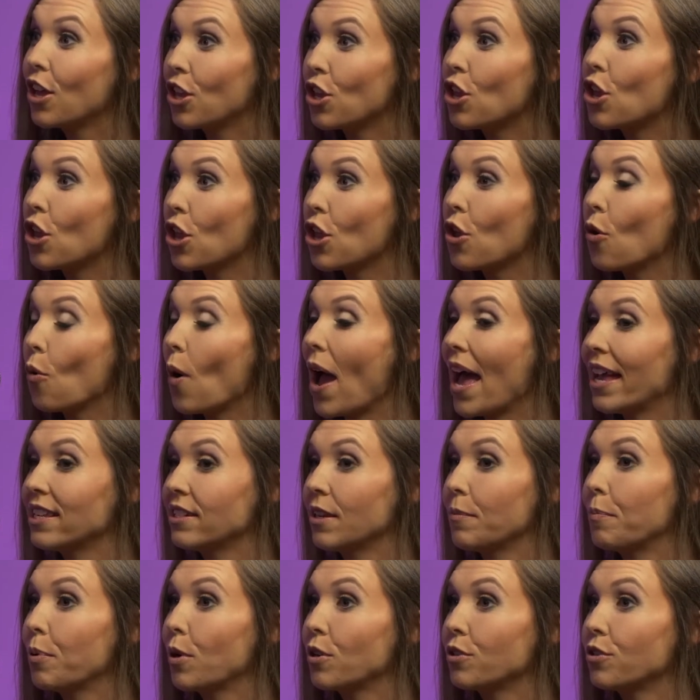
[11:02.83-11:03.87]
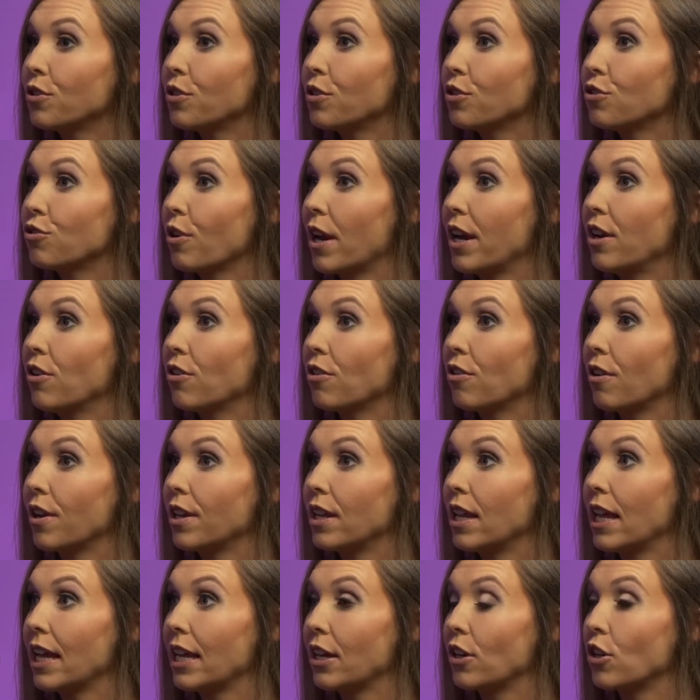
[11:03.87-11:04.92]
As a personal trainer and
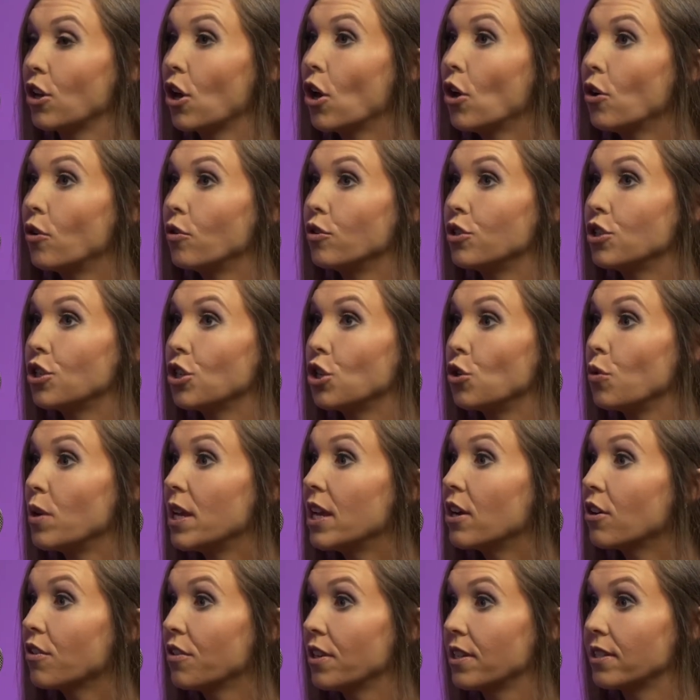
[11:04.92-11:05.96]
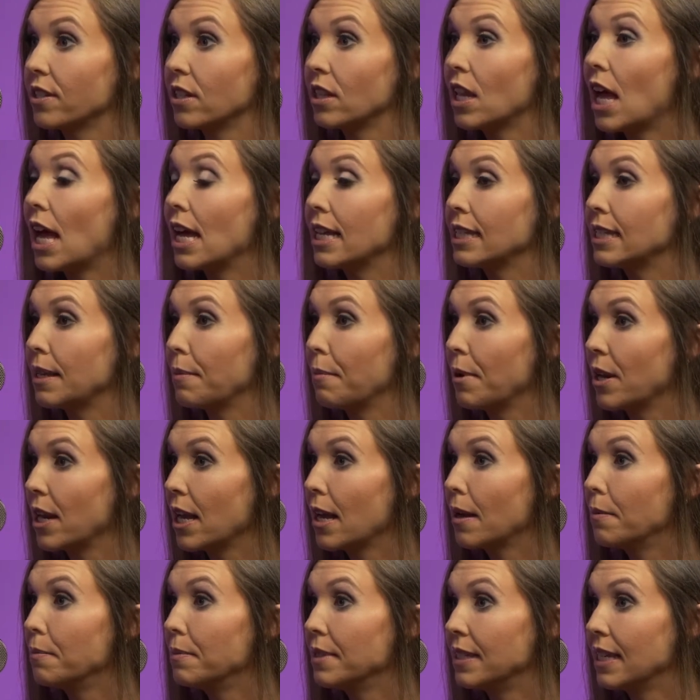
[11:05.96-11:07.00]
like a coach, you hear this a lot. Somebody
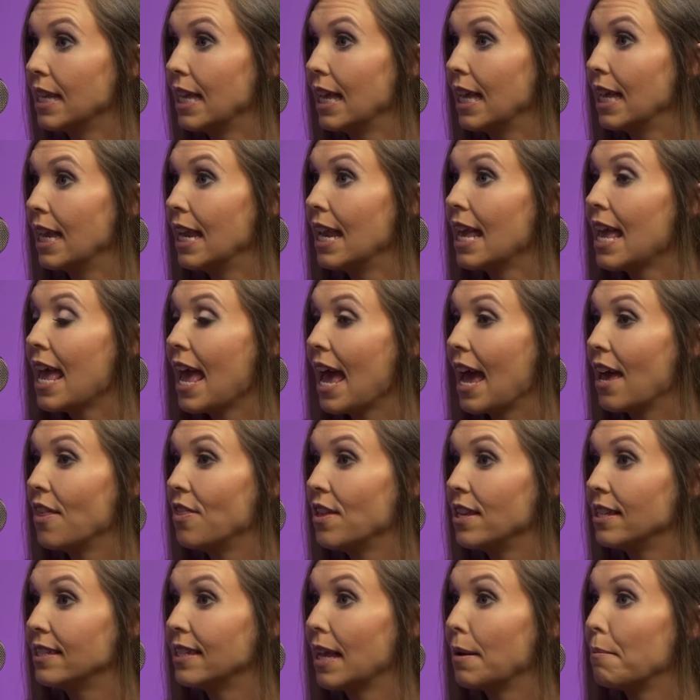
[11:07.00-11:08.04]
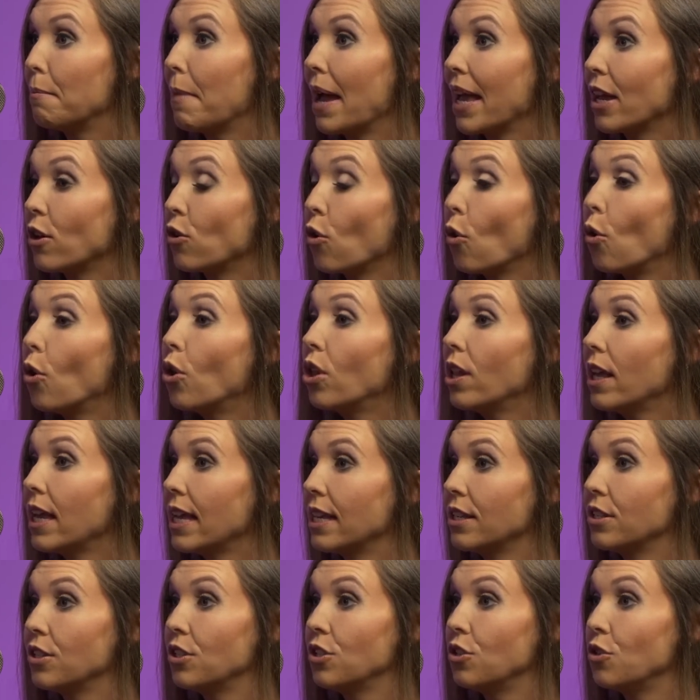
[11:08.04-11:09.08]
comes in and they said, my goal
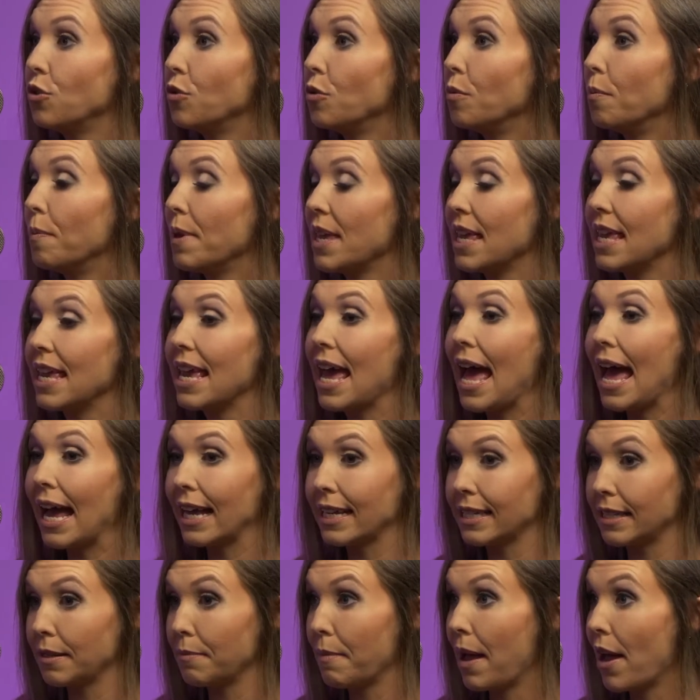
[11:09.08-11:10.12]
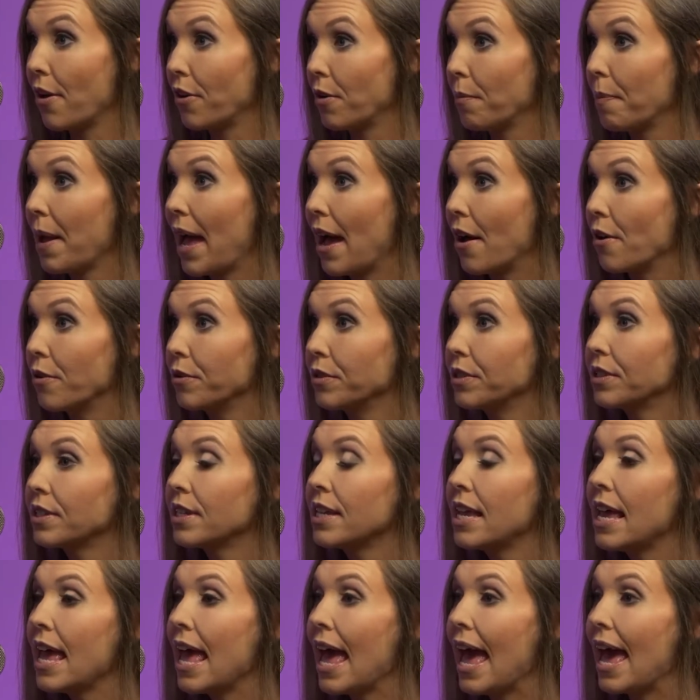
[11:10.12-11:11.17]
is to be X amount of pounds.
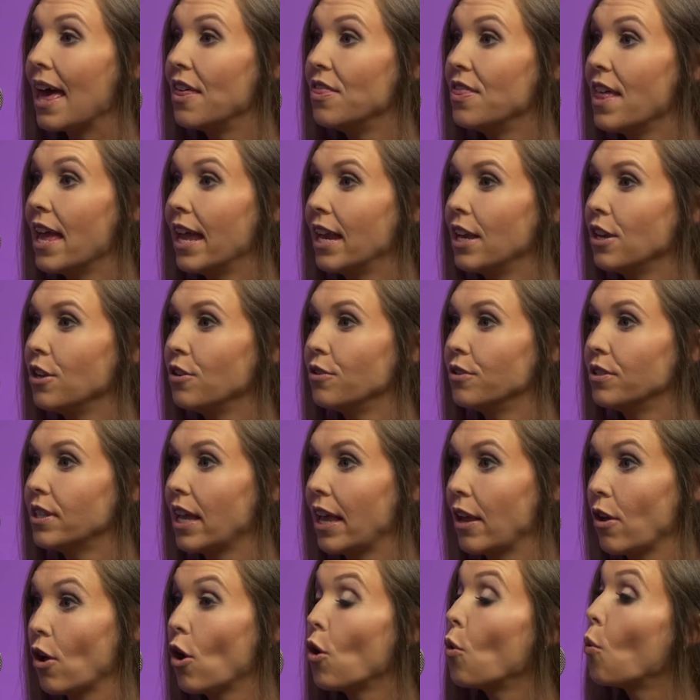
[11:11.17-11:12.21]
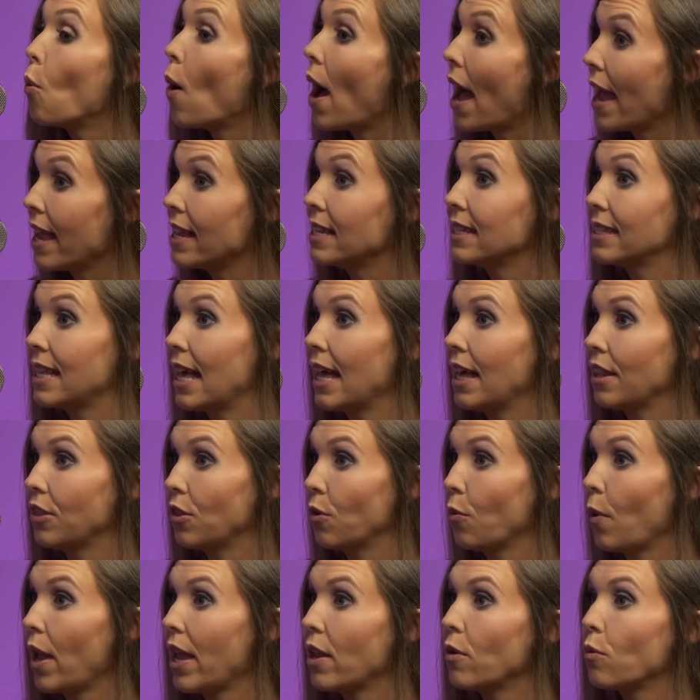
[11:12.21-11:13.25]
And then you say, oh, why is that the
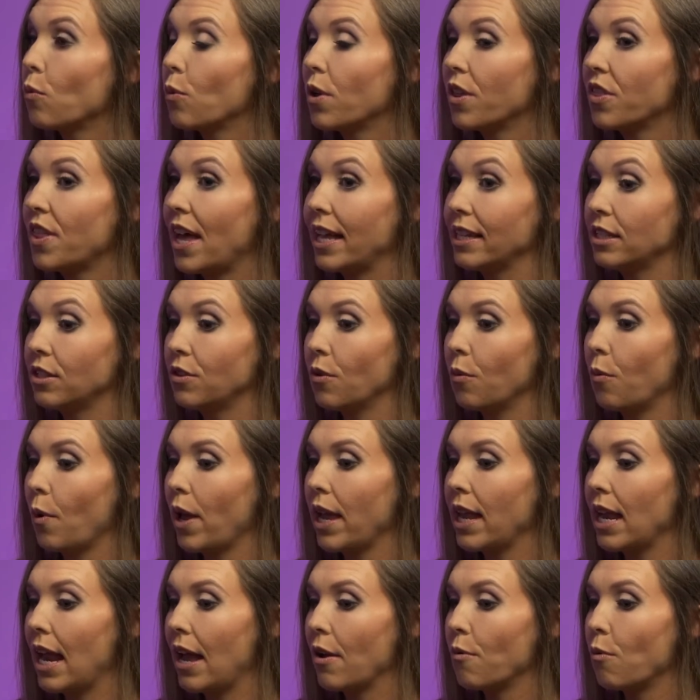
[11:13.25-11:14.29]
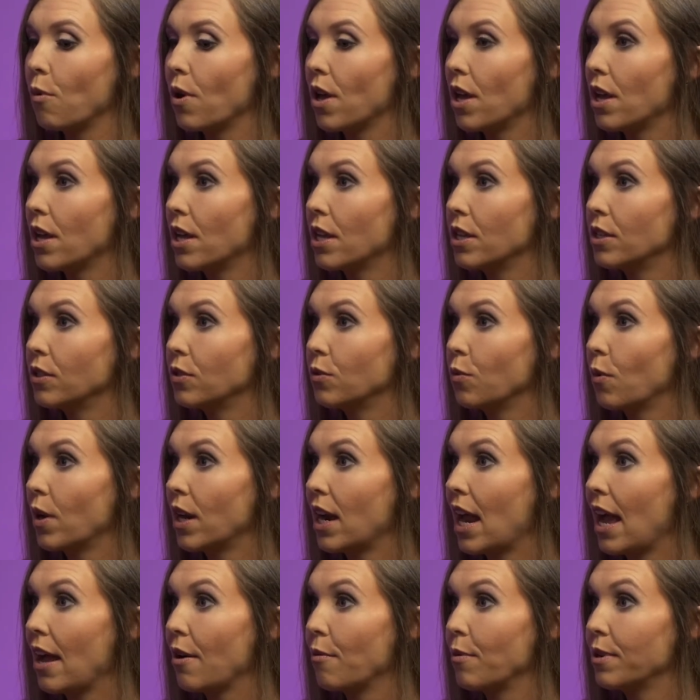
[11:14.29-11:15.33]
weight? Well, that's the weight I was when
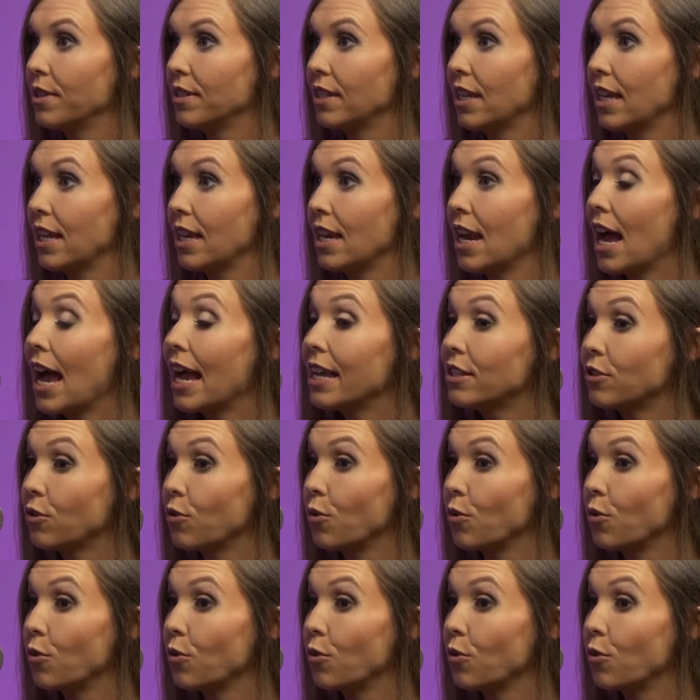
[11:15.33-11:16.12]
I was in high school.